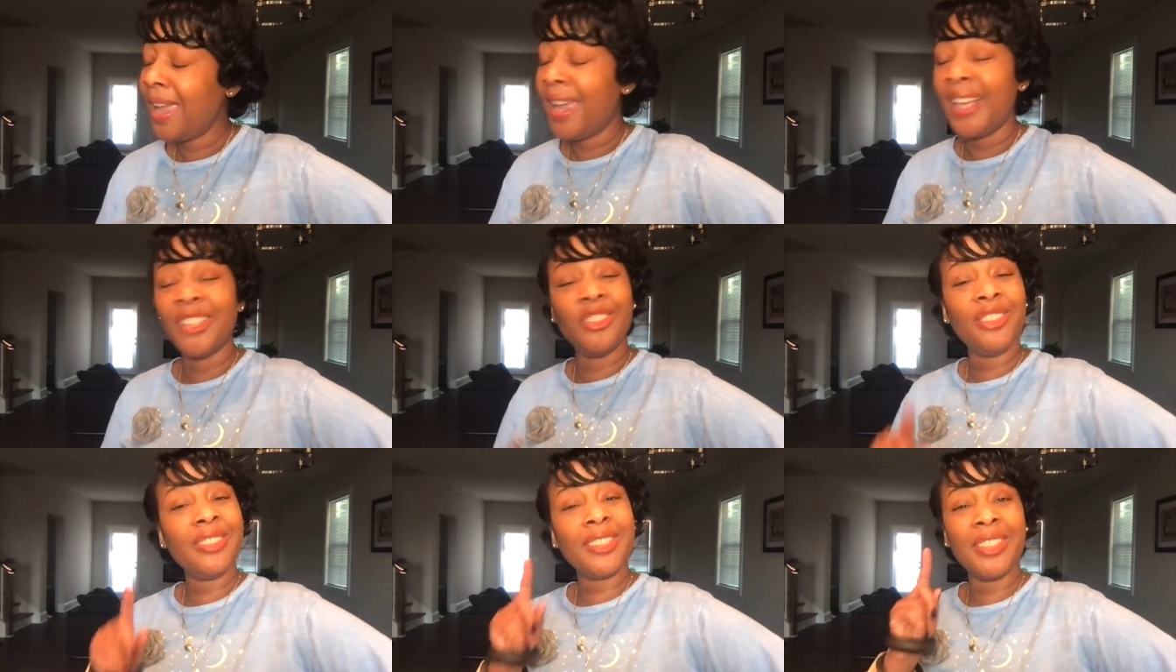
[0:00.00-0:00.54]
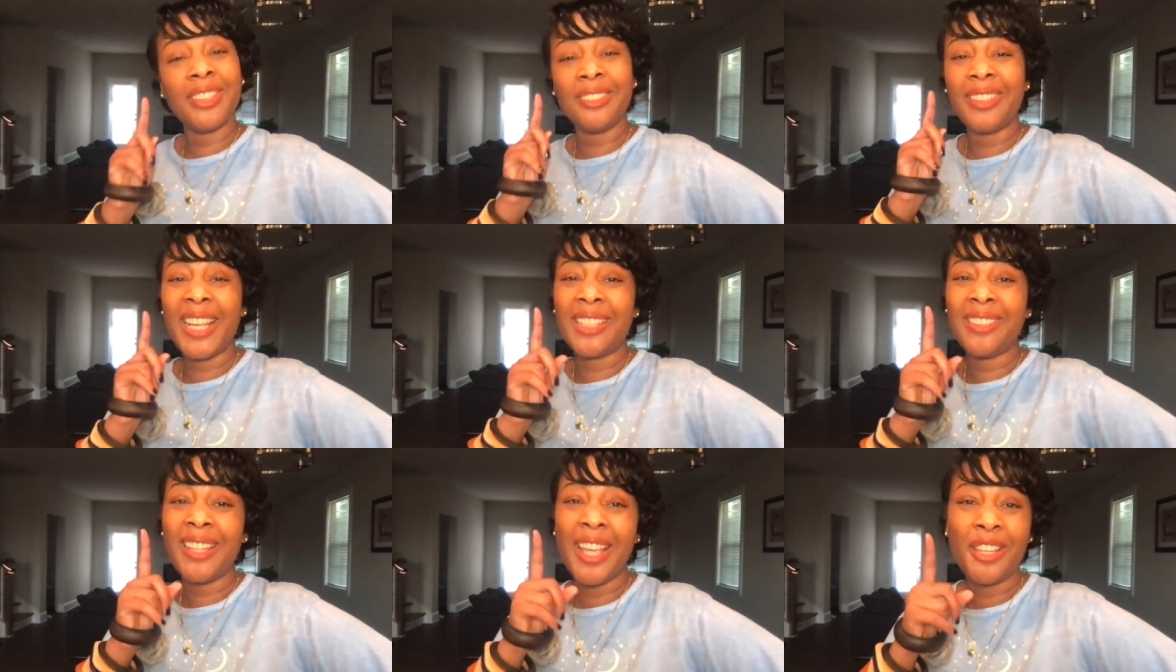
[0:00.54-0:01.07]
And just because
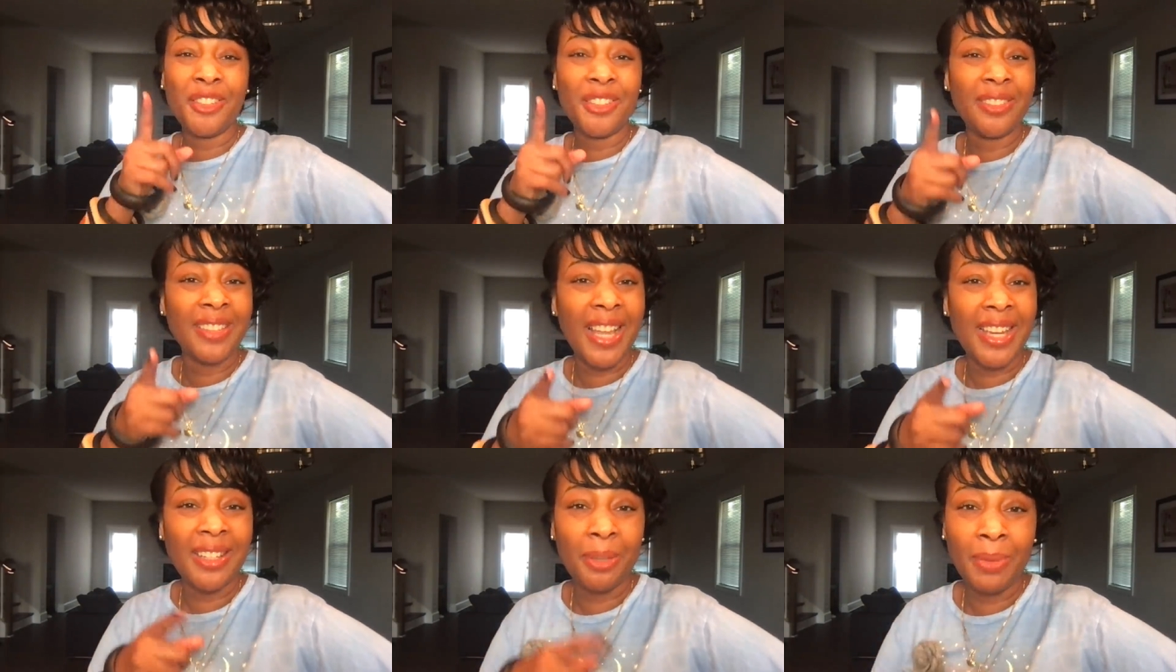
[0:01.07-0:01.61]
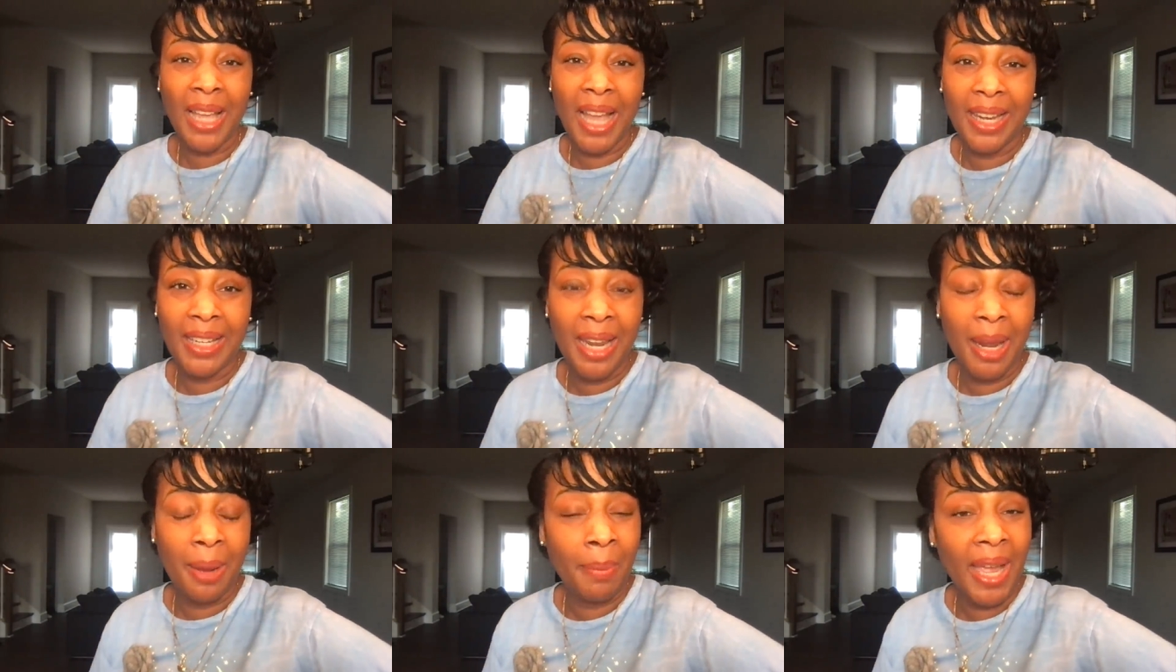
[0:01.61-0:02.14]
they tell you to take them
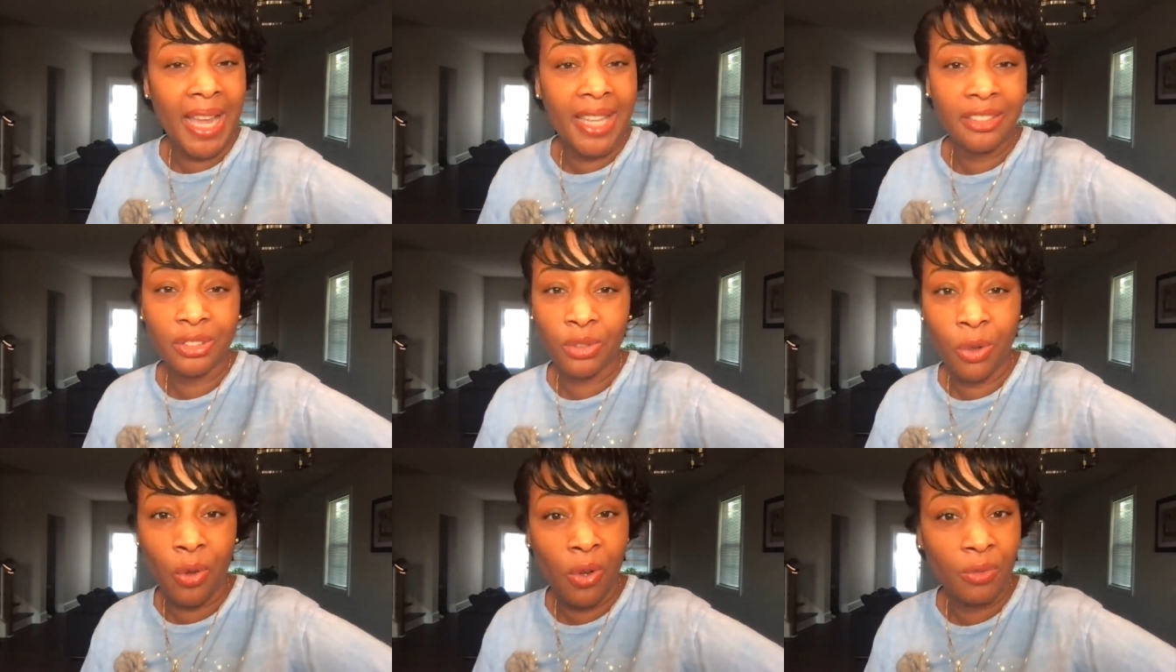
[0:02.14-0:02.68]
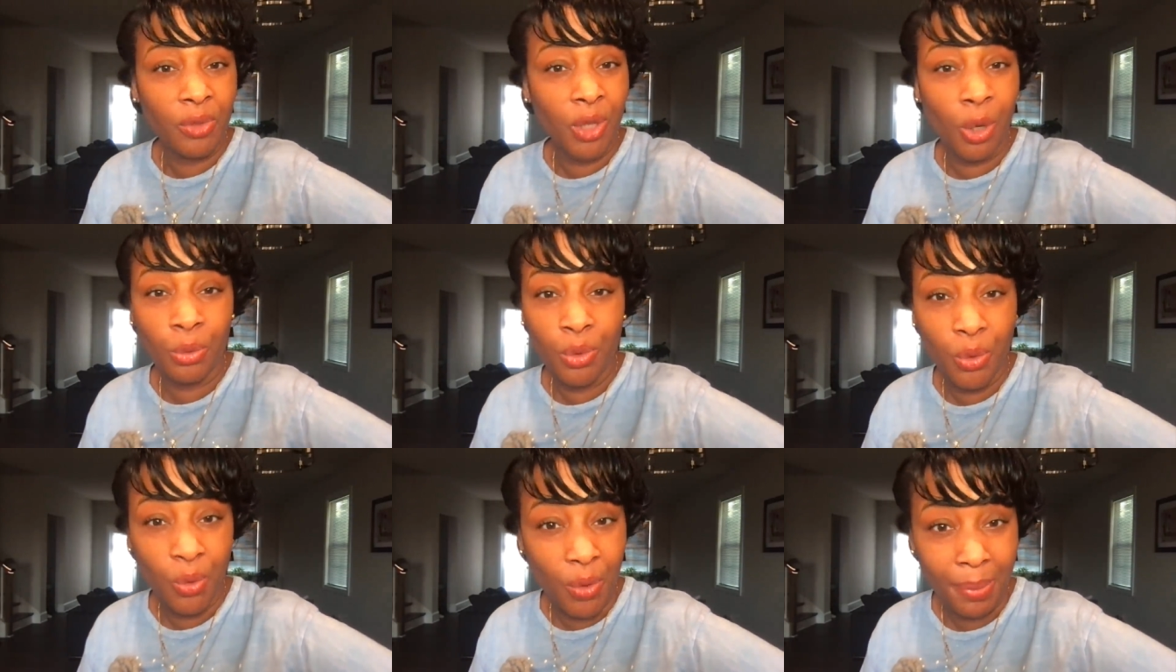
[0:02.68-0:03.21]
goddamn masks off,
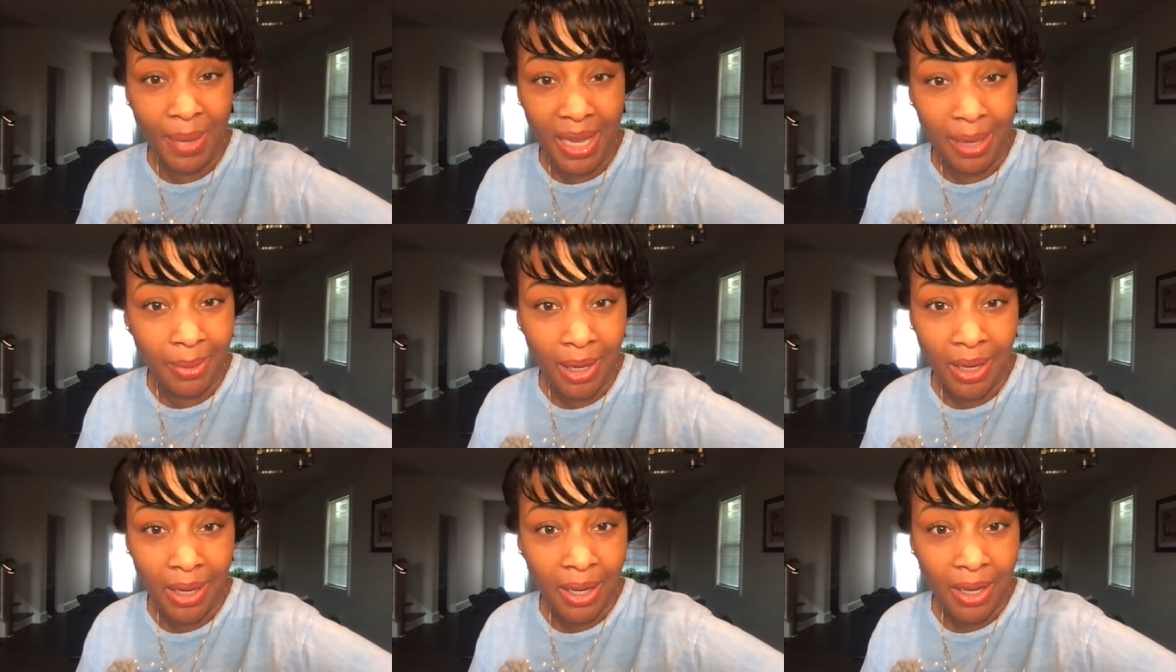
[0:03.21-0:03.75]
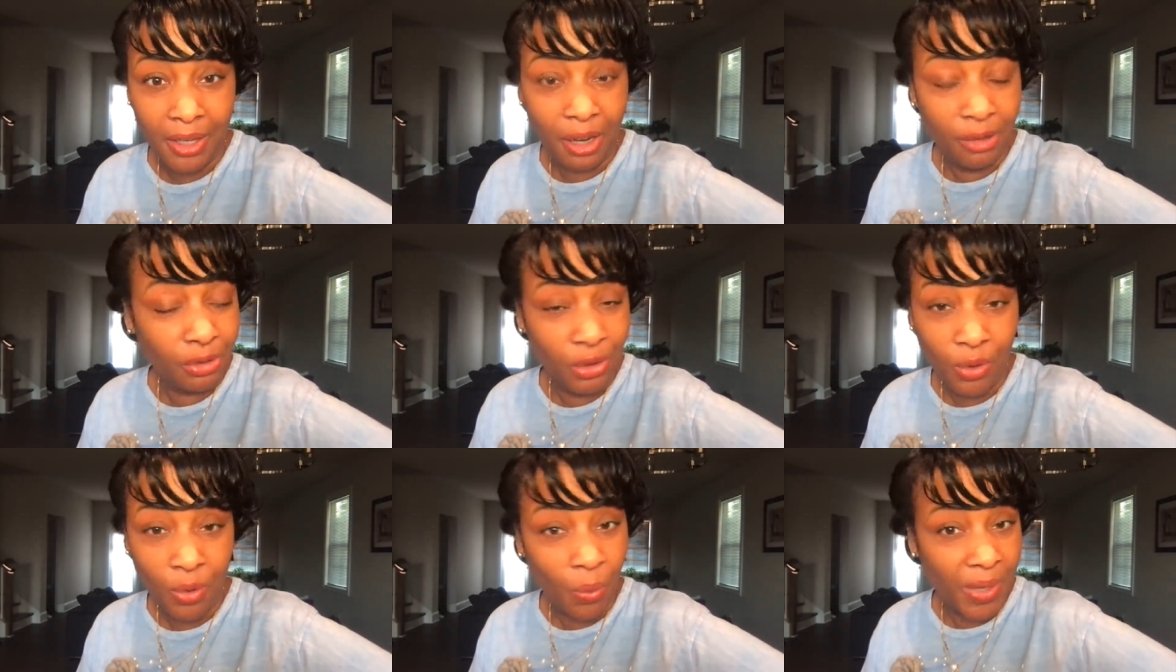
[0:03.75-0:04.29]
don't do it, baby.
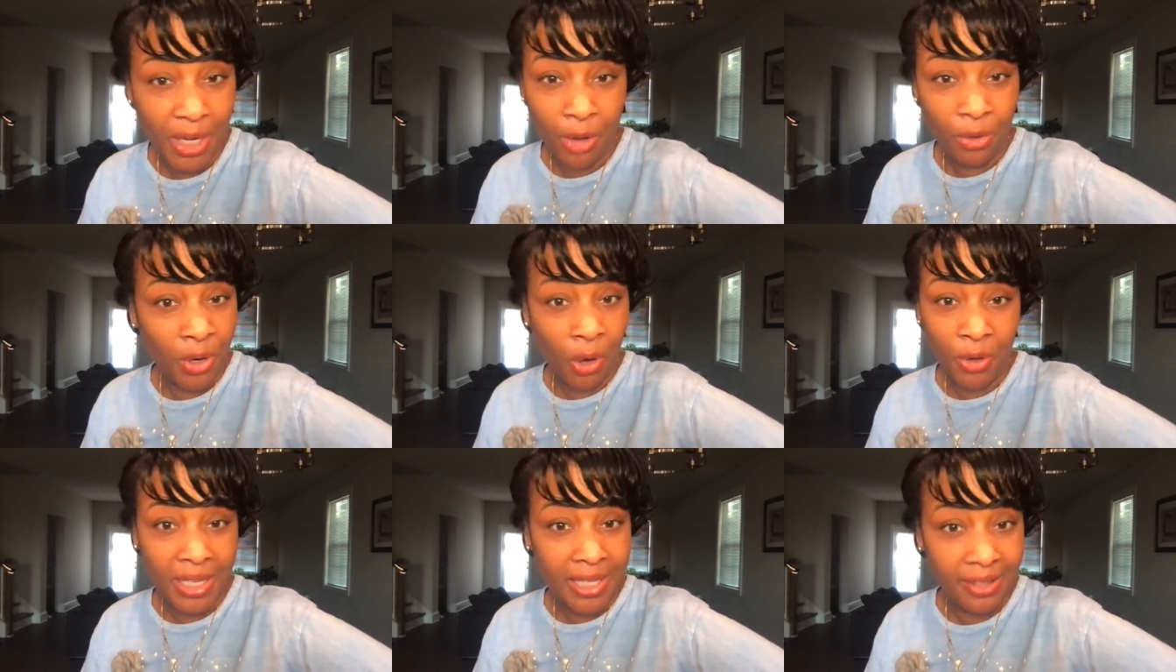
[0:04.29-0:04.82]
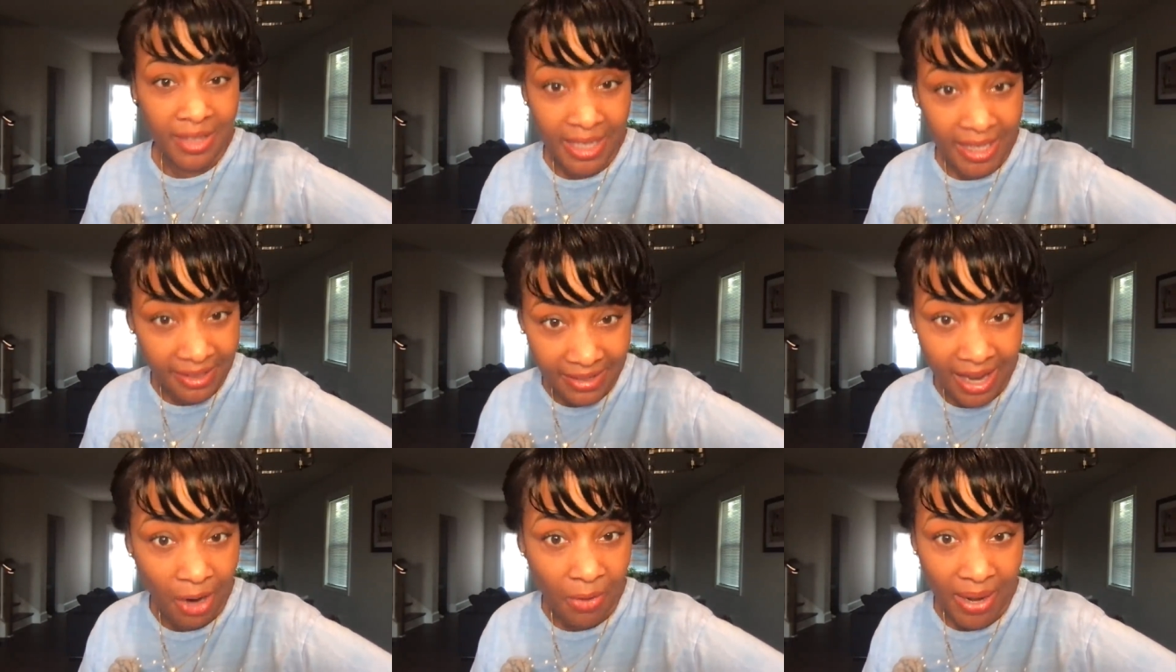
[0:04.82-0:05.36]
Don't do it. We don't know these
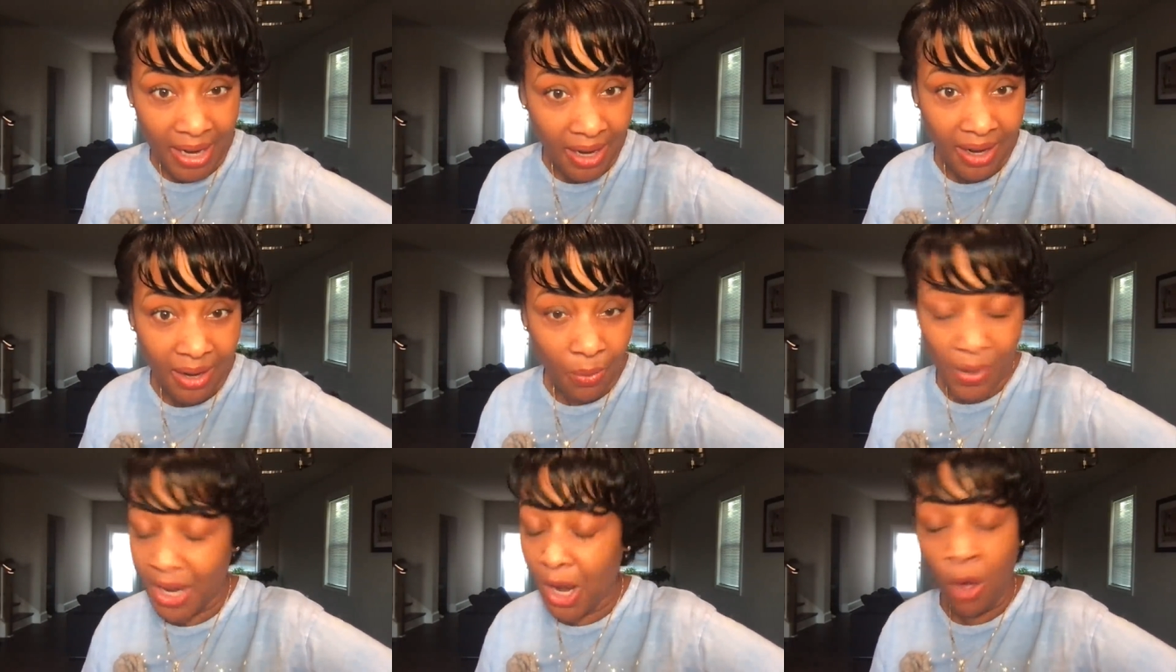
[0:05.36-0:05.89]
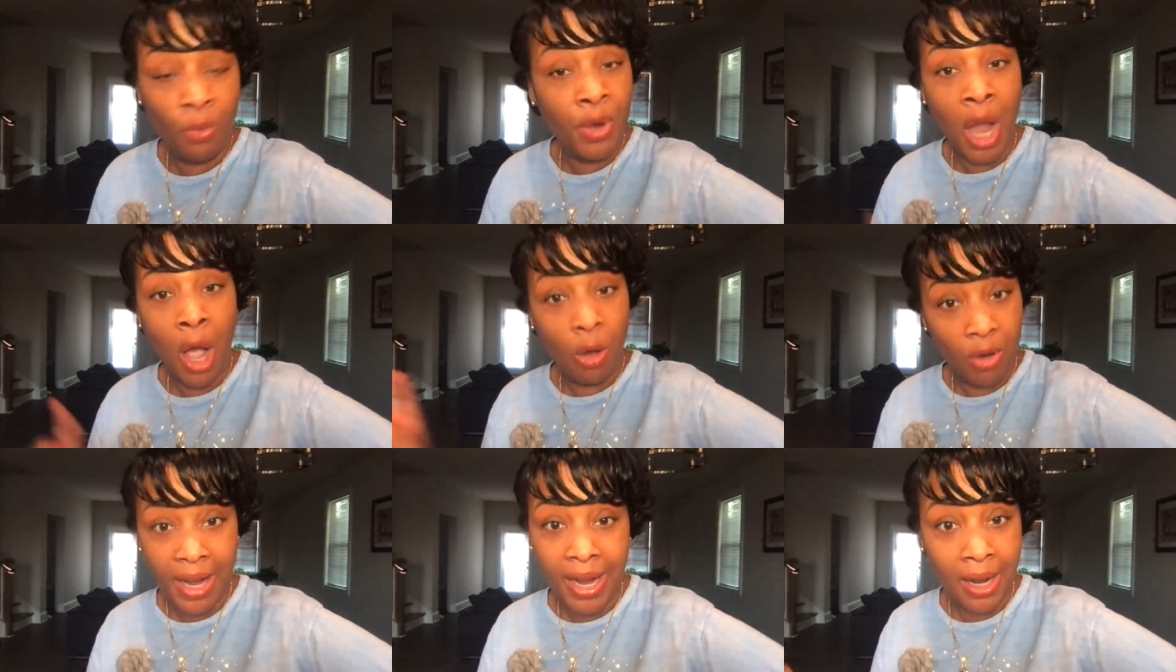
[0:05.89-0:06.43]
niggas out here. We don't
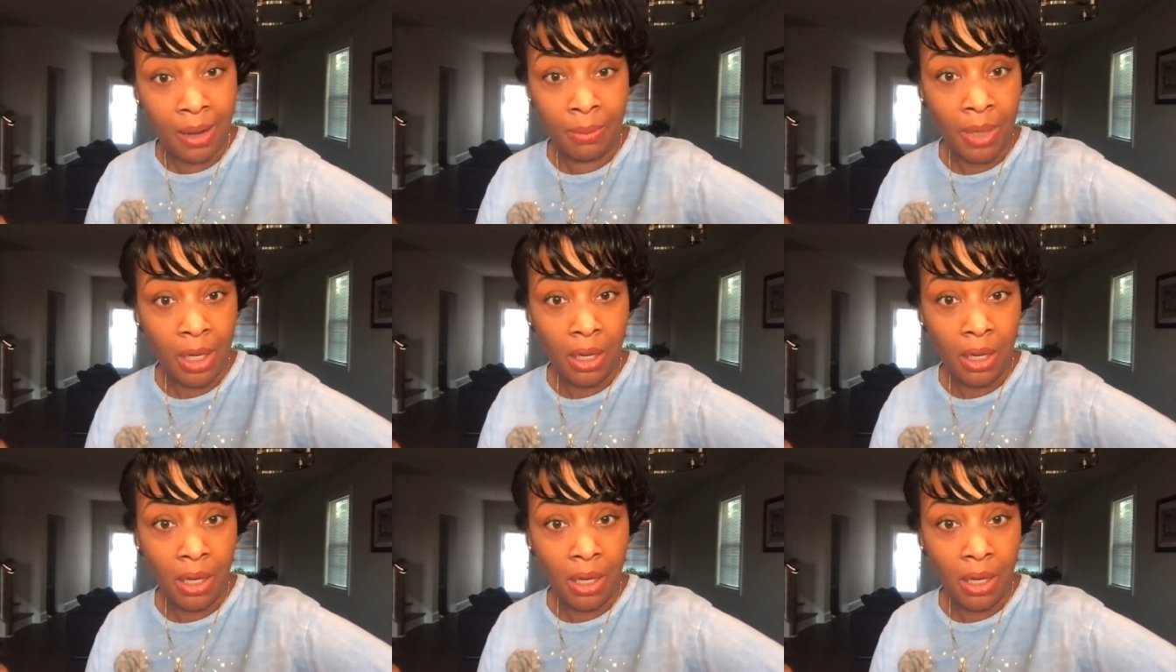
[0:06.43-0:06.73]
know them,